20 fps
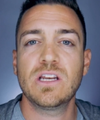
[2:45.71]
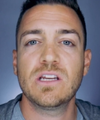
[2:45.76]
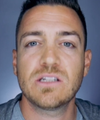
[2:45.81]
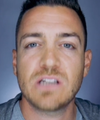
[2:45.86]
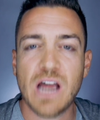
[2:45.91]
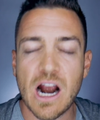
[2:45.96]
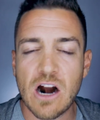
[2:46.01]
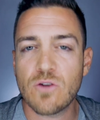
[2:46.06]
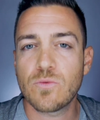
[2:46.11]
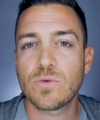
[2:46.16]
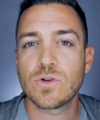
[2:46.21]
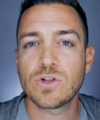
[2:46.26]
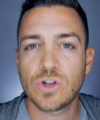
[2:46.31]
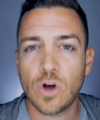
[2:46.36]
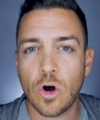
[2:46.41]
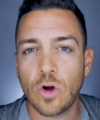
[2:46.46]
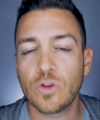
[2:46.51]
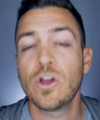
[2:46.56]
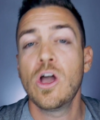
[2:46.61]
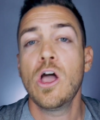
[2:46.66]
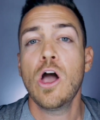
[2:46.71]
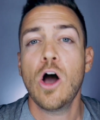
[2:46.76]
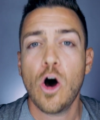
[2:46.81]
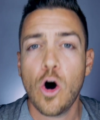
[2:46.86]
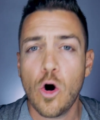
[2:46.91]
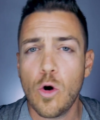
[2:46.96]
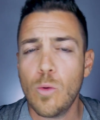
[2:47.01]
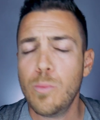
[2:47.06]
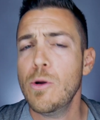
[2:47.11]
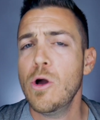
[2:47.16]
a desired result,
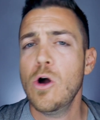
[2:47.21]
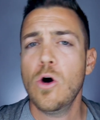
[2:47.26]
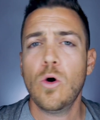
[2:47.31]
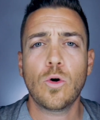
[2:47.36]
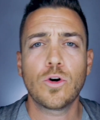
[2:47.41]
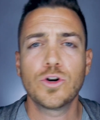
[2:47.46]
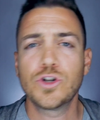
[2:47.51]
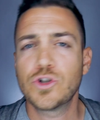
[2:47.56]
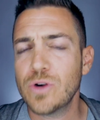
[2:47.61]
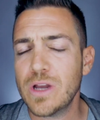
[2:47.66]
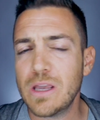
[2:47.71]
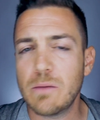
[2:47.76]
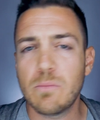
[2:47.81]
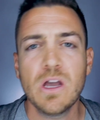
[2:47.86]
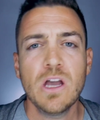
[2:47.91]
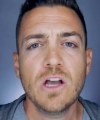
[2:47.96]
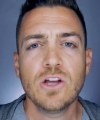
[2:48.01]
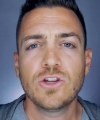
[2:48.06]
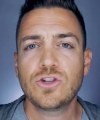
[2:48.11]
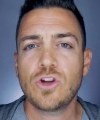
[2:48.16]
hope, or dream.